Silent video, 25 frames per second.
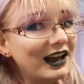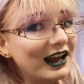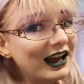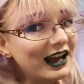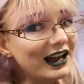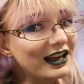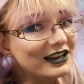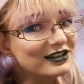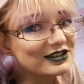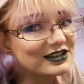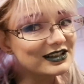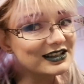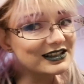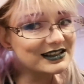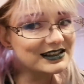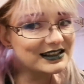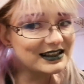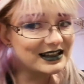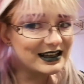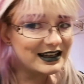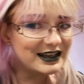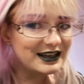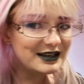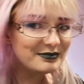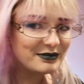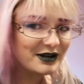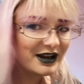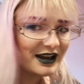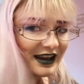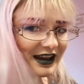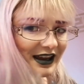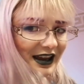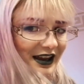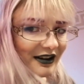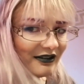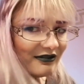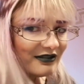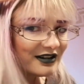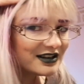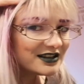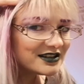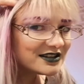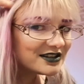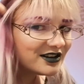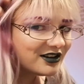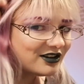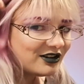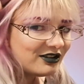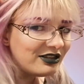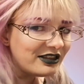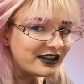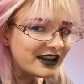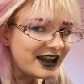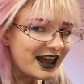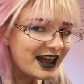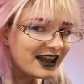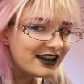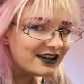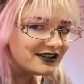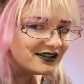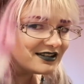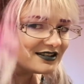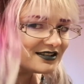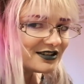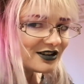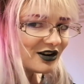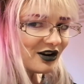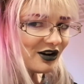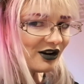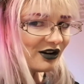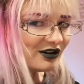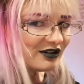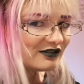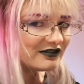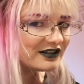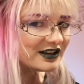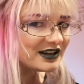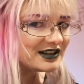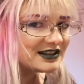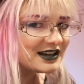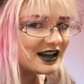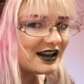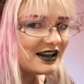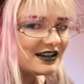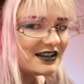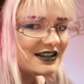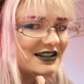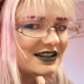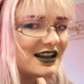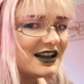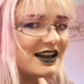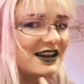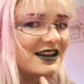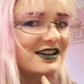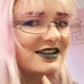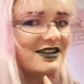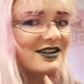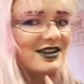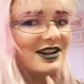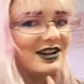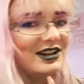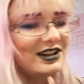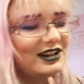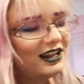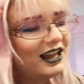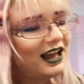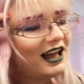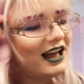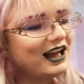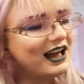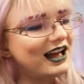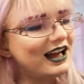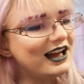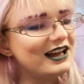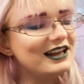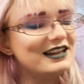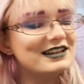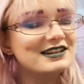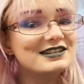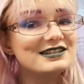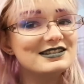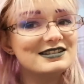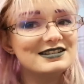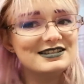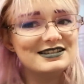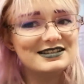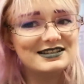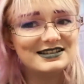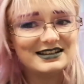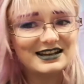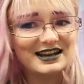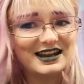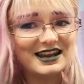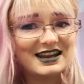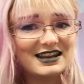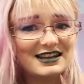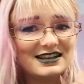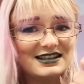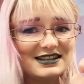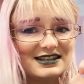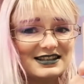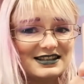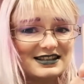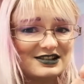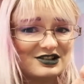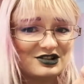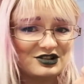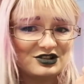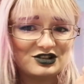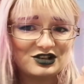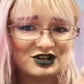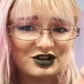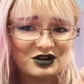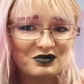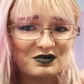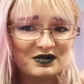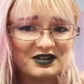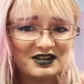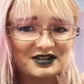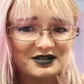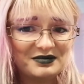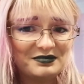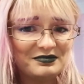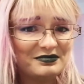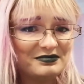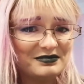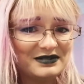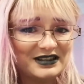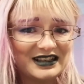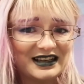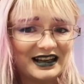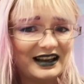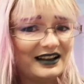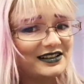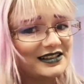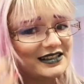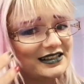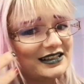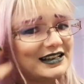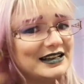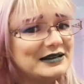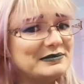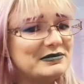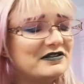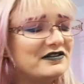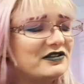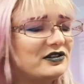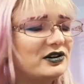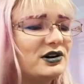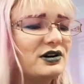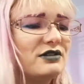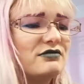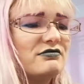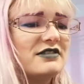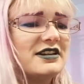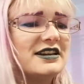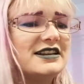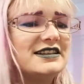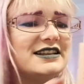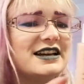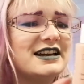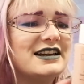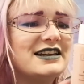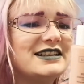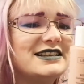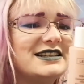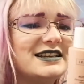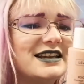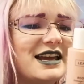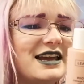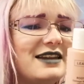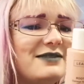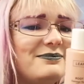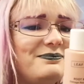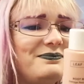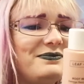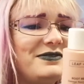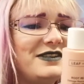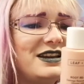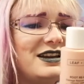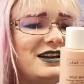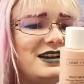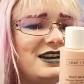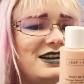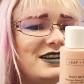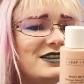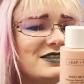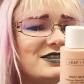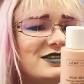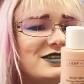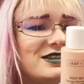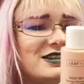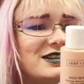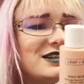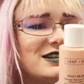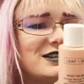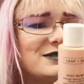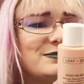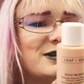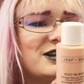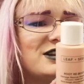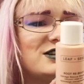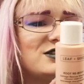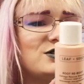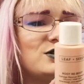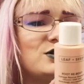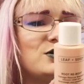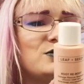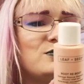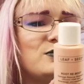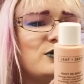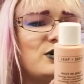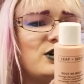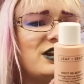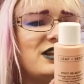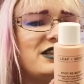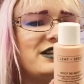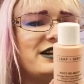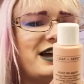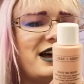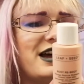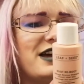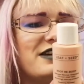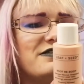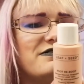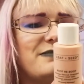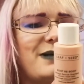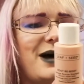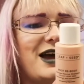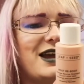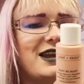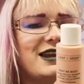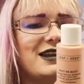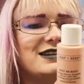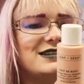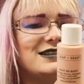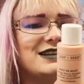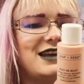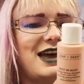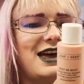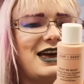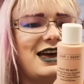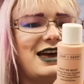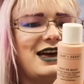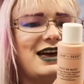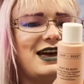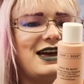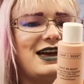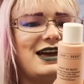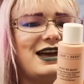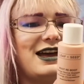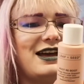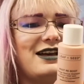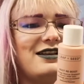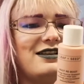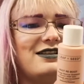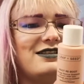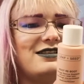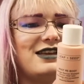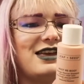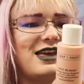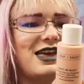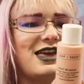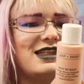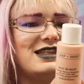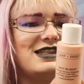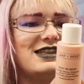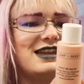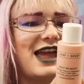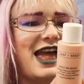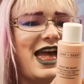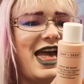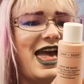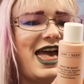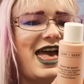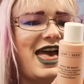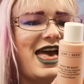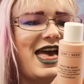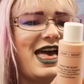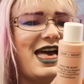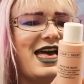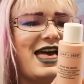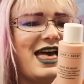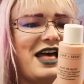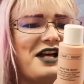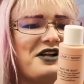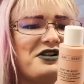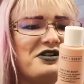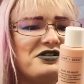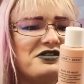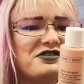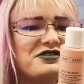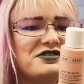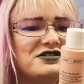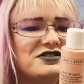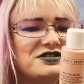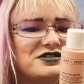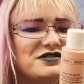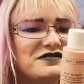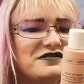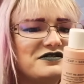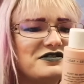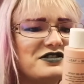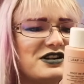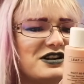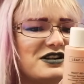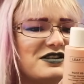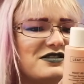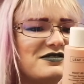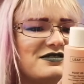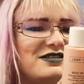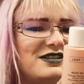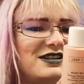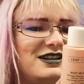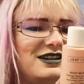as you can see, my hair is on the end of a dye cycle and it could do with some TLC before I re-dye it again. So this is meant to breathe life back into hair health suffering.